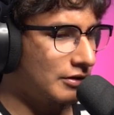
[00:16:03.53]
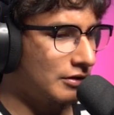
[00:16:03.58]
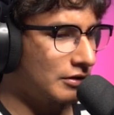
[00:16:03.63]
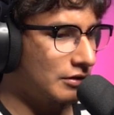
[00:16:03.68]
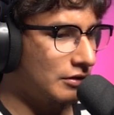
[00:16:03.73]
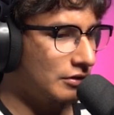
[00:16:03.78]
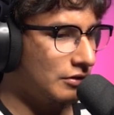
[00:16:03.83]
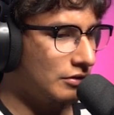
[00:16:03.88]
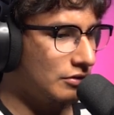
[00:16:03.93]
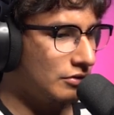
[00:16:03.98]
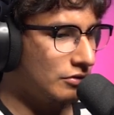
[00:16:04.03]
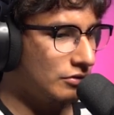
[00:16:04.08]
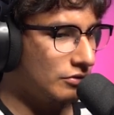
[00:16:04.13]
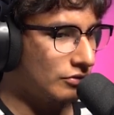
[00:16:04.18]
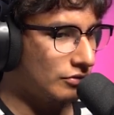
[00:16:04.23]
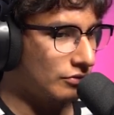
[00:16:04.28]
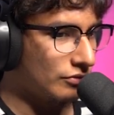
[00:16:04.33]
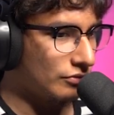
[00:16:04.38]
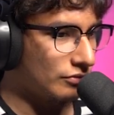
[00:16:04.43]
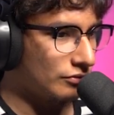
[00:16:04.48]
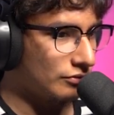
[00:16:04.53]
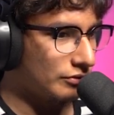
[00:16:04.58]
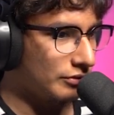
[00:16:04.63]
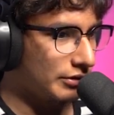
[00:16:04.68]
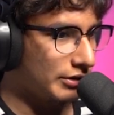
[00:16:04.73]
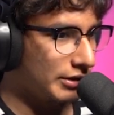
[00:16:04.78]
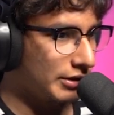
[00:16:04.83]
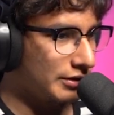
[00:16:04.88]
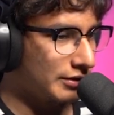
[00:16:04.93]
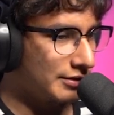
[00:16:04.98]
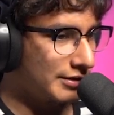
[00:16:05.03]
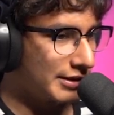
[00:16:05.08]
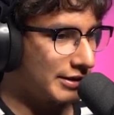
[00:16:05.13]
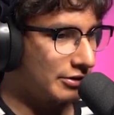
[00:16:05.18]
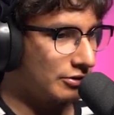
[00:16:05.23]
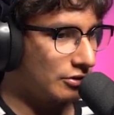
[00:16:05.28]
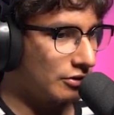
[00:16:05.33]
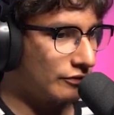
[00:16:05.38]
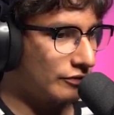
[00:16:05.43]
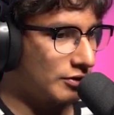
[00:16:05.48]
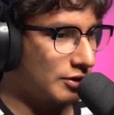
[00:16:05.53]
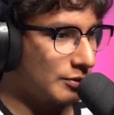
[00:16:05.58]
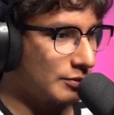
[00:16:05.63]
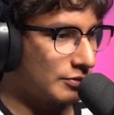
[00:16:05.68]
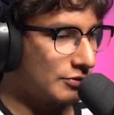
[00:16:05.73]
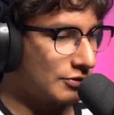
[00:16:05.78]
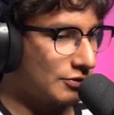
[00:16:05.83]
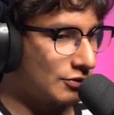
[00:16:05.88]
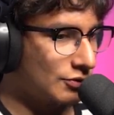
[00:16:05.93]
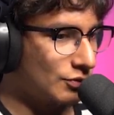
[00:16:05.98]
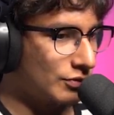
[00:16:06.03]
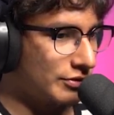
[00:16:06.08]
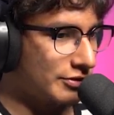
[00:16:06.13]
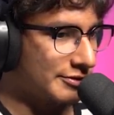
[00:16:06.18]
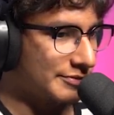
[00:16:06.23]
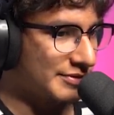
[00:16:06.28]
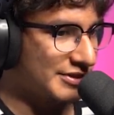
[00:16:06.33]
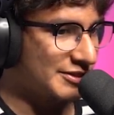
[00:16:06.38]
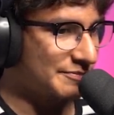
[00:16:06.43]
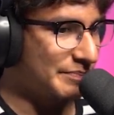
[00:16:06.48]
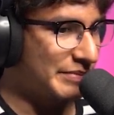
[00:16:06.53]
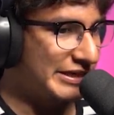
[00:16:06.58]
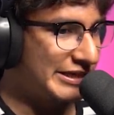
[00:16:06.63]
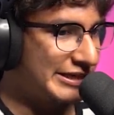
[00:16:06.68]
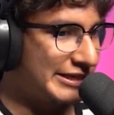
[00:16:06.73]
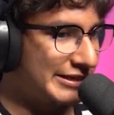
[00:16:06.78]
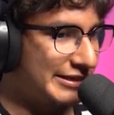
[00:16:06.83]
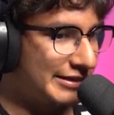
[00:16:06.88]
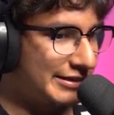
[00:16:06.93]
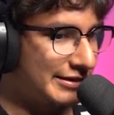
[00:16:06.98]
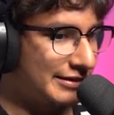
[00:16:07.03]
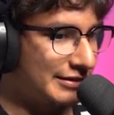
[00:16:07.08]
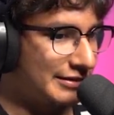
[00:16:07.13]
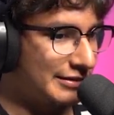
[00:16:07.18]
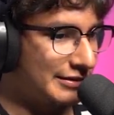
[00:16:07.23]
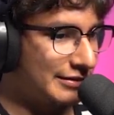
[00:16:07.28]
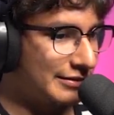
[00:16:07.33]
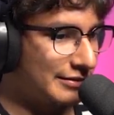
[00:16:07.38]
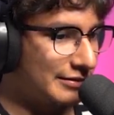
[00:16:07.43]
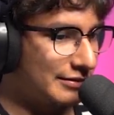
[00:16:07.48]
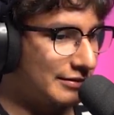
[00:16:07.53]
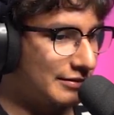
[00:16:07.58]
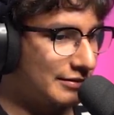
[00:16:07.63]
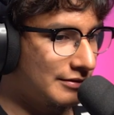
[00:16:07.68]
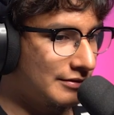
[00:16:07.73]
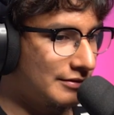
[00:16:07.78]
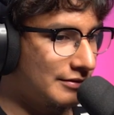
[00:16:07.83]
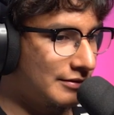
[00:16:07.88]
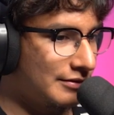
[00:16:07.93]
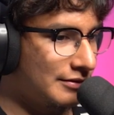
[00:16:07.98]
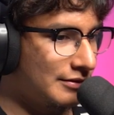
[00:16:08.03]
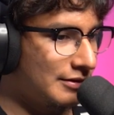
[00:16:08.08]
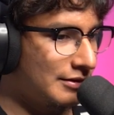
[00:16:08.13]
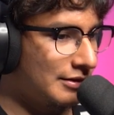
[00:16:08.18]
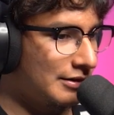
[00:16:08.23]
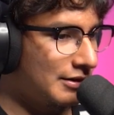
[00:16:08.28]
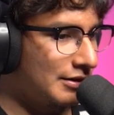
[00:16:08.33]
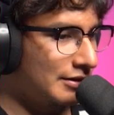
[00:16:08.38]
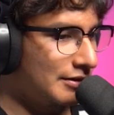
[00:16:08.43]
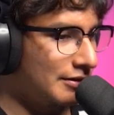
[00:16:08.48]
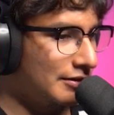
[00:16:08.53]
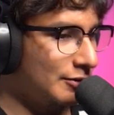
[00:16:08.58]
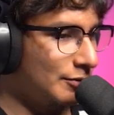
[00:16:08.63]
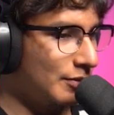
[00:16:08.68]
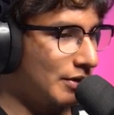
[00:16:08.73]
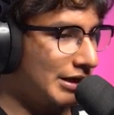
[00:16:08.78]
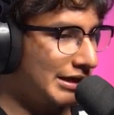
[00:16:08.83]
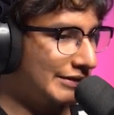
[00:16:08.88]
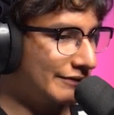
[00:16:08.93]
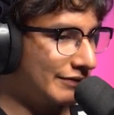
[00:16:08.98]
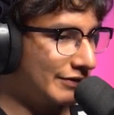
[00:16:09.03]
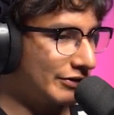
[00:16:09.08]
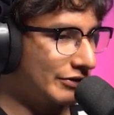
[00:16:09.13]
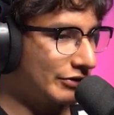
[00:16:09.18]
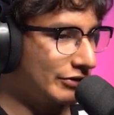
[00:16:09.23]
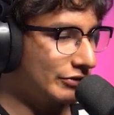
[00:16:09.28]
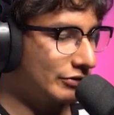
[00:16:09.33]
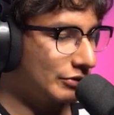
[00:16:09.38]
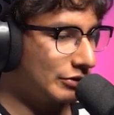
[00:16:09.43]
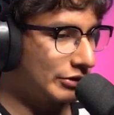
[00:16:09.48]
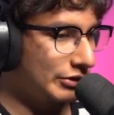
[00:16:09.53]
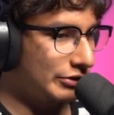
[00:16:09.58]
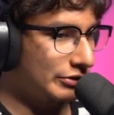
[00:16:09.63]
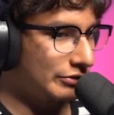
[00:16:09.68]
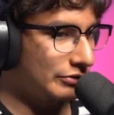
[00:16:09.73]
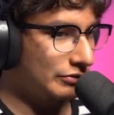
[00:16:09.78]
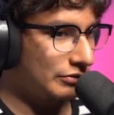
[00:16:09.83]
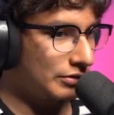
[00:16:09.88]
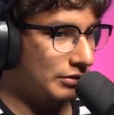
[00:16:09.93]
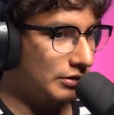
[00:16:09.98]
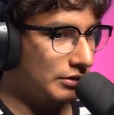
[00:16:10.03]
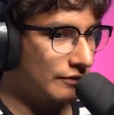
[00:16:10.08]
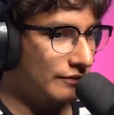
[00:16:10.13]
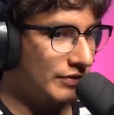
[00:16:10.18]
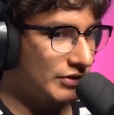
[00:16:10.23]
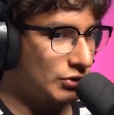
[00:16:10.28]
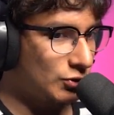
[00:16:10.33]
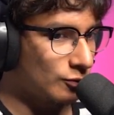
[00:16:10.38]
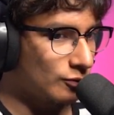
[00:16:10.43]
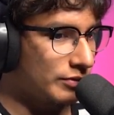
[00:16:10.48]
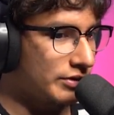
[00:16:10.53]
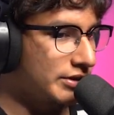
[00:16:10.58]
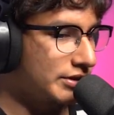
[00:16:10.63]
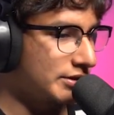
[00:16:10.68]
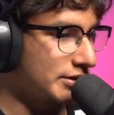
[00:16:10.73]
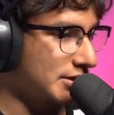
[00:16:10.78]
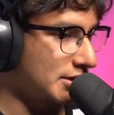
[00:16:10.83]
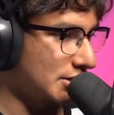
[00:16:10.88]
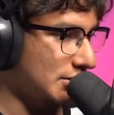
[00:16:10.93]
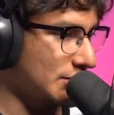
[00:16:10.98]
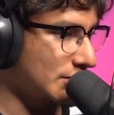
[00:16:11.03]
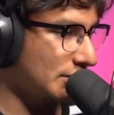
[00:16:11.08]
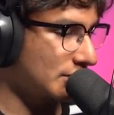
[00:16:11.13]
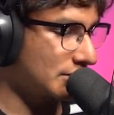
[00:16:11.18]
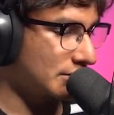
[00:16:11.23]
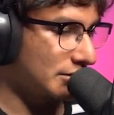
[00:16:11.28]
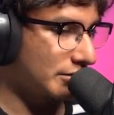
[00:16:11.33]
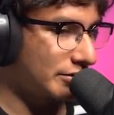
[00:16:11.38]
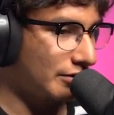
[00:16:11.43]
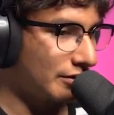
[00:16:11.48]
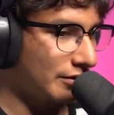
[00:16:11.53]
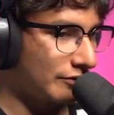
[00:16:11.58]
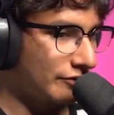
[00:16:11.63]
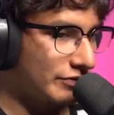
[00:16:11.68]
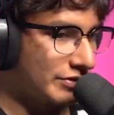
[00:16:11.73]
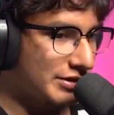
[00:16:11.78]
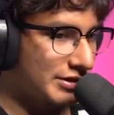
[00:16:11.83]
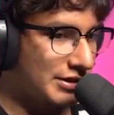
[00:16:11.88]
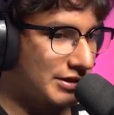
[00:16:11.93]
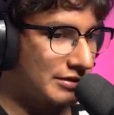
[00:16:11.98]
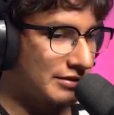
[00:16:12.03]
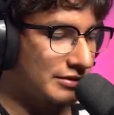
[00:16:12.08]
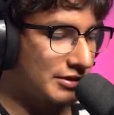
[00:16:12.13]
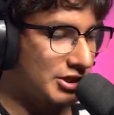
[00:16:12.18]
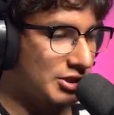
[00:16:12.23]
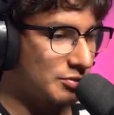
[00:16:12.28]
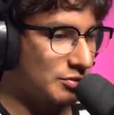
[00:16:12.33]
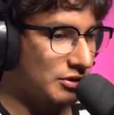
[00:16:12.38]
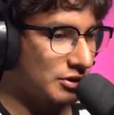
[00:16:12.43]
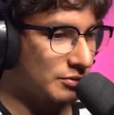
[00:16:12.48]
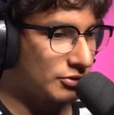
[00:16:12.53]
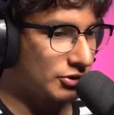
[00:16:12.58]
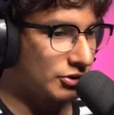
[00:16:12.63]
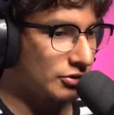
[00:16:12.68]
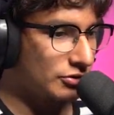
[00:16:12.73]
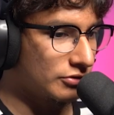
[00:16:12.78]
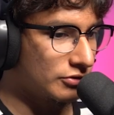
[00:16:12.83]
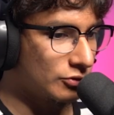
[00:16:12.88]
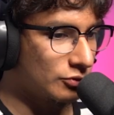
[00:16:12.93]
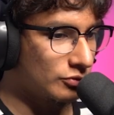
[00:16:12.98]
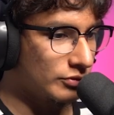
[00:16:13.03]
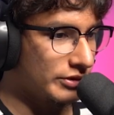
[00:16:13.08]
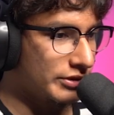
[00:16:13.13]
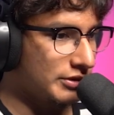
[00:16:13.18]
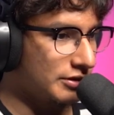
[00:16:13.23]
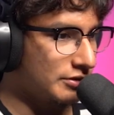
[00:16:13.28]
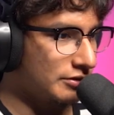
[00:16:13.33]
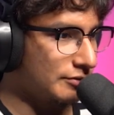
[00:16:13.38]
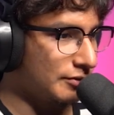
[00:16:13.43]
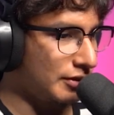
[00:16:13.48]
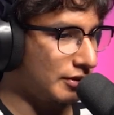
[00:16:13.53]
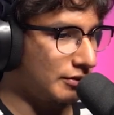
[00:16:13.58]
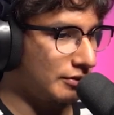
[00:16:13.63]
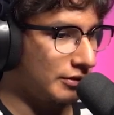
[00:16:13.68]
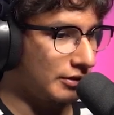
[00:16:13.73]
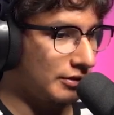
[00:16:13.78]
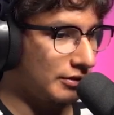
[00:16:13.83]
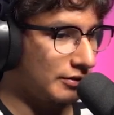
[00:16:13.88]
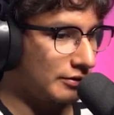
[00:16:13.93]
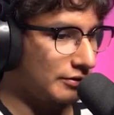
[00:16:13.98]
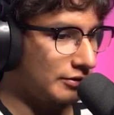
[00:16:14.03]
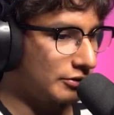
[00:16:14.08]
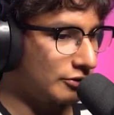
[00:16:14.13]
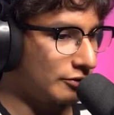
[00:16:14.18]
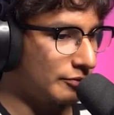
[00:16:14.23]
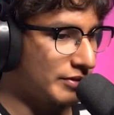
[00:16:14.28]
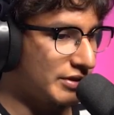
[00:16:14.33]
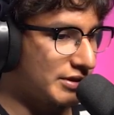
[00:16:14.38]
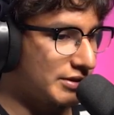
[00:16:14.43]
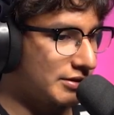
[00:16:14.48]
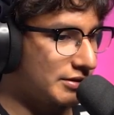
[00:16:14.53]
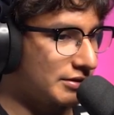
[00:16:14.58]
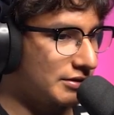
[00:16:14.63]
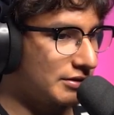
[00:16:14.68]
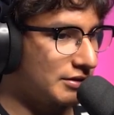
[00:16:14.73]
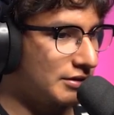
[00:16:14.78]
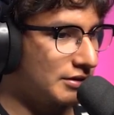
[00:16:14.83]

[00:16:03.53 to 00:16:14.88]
Oh, yeah, let's end off the episode with some speed. Don't mind if I do, you know, official business, so I gotta confiscate this, but I'm sure nobody's gonna, uh, you know, miss it.